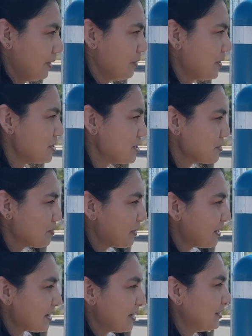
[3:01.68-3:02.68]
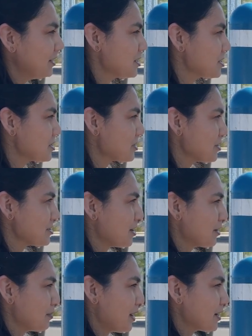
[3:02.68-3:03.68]
We just plug in and it starts
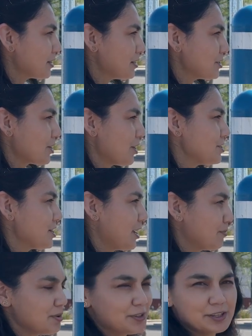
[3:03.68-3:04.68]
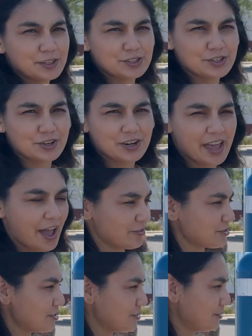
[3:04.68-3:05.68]
automatically charging and billing to your
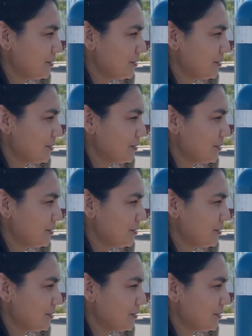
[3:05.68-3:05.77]
account.